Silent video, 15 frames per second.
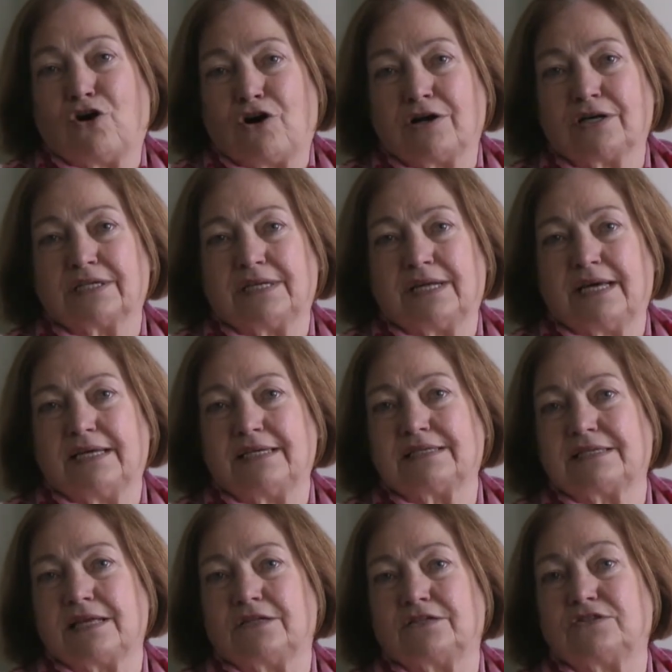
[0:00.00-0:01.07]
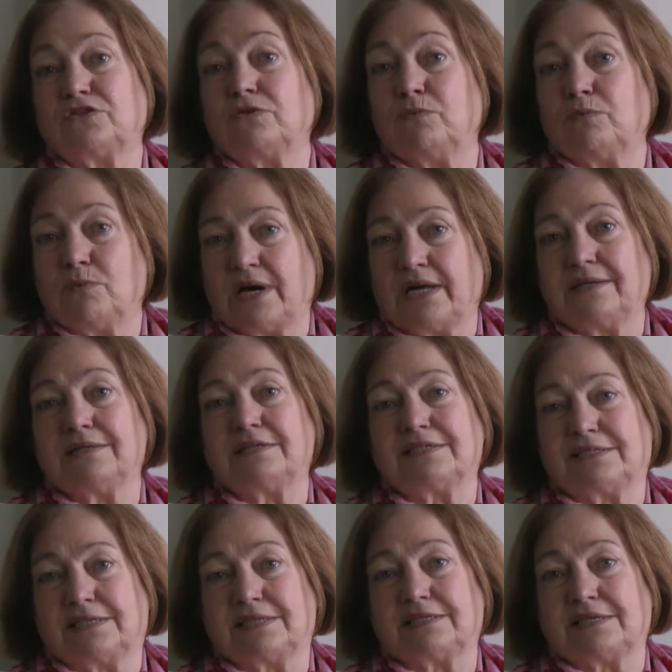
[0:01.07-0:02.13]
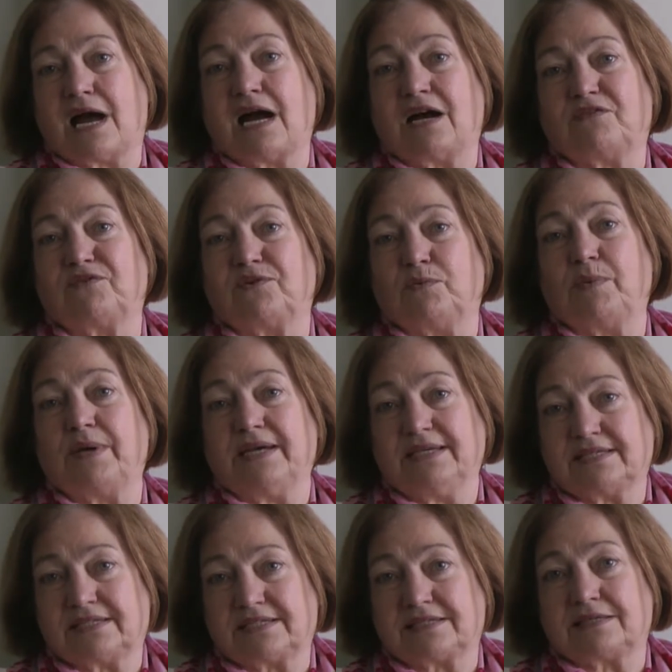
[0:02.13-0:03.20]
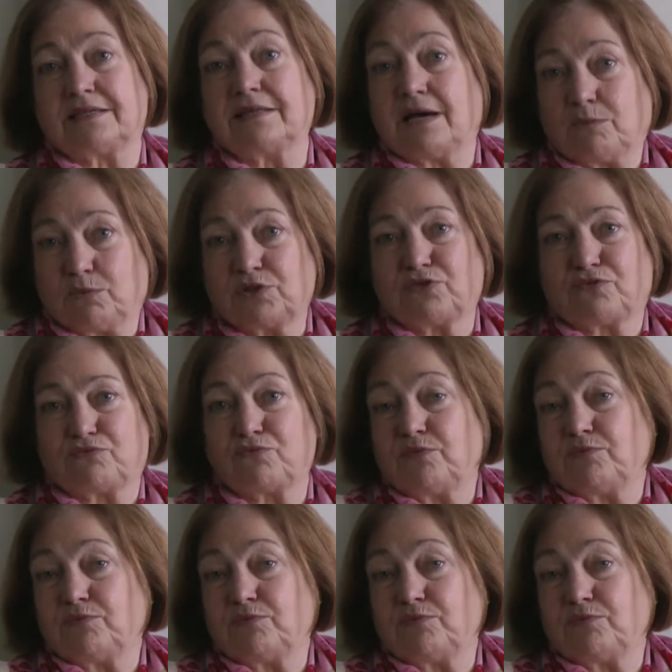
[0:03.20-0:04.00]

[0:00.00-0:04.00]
organize that tremendous desire for peace that was